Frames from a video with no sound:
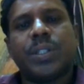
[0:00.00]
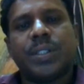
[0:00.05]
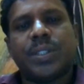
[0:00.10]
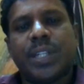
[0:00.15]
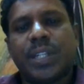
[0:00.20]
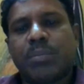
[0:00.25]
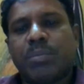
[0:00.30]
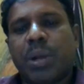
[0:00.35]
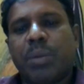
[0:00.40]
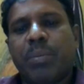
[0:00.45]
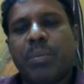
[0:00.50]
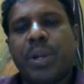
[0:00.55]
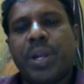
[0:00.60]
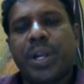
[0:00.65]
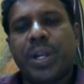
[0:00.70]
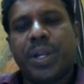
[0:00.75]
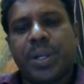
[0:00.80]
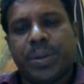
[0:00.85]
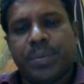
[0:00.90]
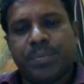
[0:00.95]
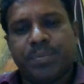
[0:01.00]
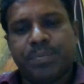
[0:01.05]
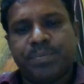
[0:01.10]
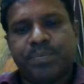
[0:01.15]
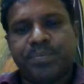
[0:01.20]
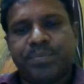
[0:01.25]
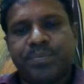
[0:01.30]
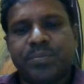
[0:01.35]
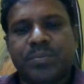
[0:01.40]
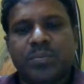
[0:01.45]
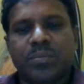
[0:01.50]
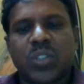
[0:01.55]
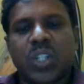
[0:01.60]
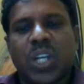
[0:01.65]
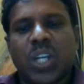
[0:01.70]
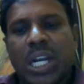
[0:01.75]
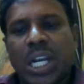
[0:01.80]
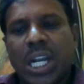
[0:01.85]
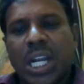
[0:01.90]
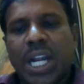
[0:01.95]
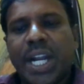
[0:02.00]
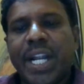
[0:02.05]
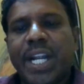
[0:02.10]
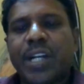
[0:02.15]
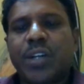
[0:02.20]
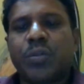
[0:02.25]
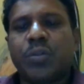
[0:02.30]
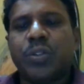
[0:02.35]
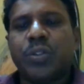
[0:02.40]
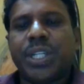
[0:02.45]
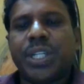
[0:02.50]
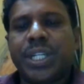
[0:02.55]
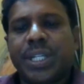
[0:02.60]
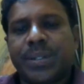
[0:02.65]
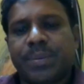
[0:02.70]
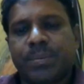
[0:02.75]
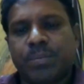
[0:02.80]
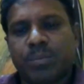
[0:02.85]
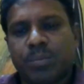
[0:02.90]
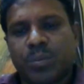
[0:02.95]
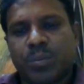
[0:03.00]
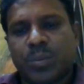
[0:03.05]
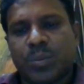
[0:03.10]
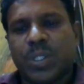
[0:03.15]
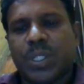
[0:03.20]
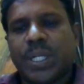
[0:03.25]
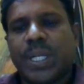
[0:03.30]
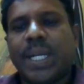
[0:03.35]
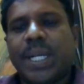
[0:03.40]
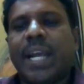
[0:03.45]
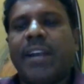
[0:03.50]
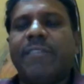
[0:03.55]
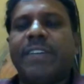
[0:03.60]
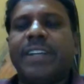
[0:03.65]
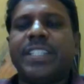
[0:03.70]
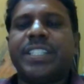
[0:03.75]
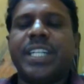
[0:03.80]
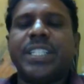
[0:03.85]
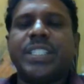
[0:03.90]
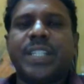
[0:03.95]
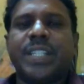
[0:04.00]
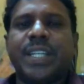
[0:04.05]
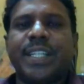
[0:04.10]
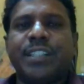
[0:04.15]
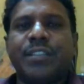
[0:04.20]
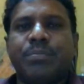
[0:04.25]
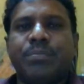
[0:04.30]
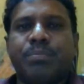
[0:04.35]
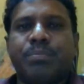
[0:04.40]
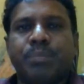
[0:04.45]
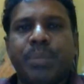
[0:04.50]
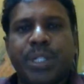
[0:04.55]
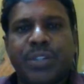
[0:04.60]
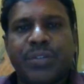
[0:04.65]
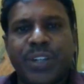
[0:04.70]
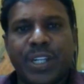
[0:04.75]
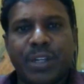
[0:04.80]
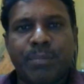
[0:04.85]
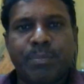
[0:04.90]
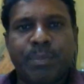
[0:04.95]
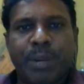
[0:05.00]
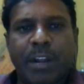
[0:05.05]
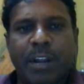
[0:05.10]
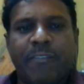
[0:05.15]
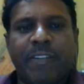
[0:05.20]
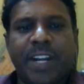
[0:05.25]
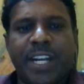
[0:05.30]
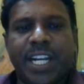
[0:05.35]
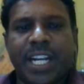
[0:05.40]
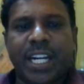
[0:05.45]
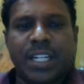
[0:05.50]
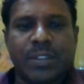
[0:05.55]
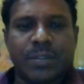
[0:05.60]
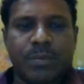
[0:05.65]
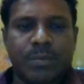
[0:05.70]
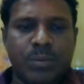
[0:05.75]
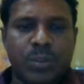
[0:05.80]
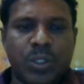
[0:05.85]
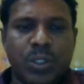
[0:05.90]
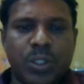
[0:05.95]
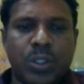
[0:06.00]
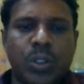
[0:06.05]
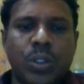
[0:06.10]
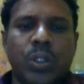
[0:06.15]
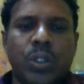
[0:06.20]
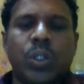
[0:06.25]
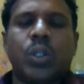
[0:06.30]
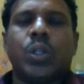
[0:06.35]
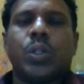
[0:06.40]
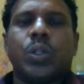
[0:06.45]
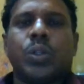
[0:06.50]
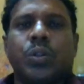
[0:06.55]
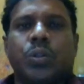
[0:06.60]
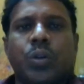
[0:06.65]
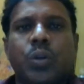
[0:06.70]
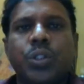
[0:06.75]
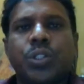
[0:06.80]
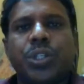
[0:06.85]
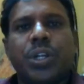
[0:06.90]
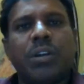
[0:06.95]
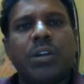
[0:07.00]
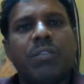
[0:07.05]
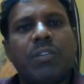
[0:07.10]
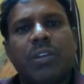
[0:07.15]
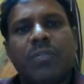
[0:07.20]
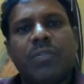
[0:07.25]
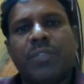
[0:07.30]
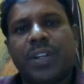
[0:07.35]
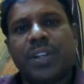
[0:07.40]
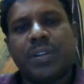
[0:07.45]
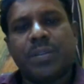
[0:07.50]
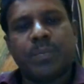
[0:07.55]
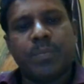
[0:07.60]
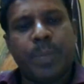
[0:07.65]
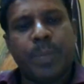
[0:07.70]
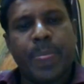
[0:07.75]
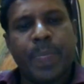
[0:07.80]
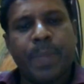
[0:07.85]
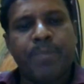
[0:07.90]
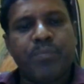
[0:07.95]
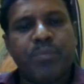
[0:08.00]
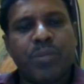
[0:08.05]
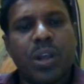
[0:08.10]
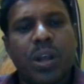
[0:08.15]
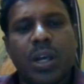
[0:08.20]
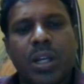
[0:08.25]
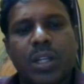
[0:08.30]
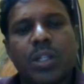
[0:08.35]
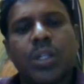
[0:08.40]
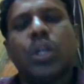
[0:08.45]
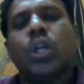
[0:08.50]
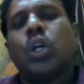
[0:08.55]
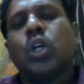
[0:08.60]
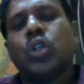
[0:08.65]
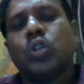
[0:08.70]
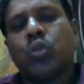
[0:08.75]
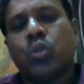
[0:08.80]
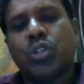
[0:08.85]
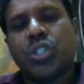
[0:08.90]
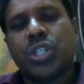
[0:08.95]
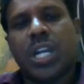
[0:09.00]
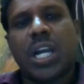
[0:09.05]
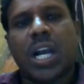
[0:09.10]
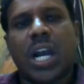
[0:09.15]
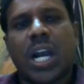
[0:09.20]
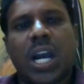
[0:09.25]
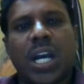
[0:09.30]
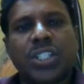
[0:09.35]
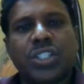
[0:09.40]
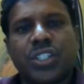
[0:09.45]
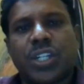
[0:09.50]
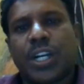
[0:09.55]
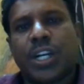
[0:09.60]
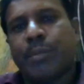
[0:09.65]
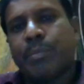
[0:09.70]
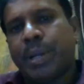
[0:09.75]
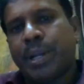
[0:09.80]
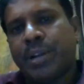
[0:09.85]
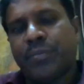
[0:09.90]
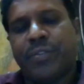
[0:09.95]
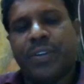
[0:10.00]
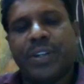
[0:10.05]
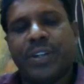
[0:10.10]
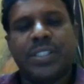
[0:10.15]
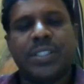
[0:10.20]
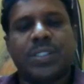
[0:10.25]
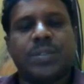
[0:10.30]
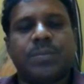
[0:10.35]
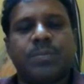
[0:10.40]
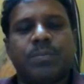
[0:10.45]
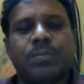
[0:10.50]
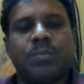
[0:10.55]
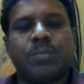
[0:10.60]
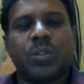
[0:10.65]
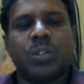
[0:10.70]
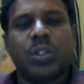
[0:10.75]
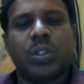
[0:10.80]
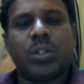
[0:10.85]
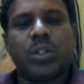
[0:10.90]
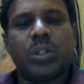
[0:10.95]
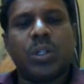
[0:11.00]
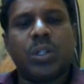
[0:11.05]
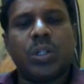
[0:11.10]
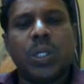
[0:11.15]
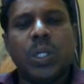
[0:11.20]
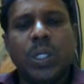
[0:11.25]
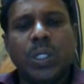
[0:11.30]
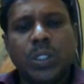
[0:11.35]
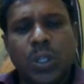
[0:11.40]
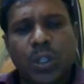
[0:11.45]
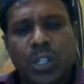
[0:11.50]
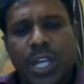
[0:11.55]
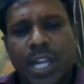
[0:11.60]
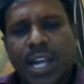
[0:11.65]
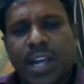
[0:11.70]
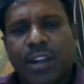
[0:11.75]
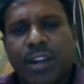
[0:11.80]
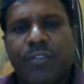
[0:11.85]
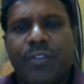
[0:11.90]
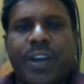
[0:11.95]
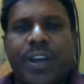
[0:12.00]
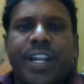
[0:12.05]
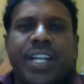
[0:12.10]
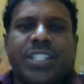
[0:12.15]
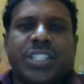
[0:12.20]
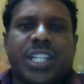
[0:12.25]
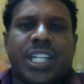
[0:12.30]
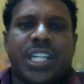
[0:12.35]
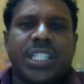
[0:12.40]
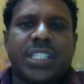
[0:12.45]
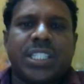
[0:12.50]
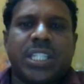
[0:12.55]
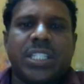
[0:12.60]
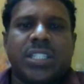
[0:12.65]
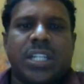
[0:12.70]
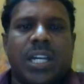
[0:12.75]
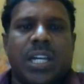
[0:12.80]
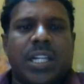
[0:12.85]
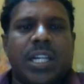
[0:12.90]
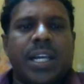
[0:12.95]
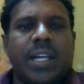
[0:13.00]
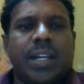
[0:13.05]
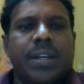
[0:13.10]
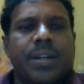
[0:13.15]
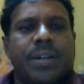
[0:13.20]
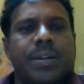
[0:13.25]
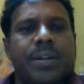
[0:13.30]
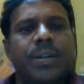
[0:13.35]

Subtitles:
that may be leading to the divergences between private and social welfare or social cost and benefits. So there are various reasons are there.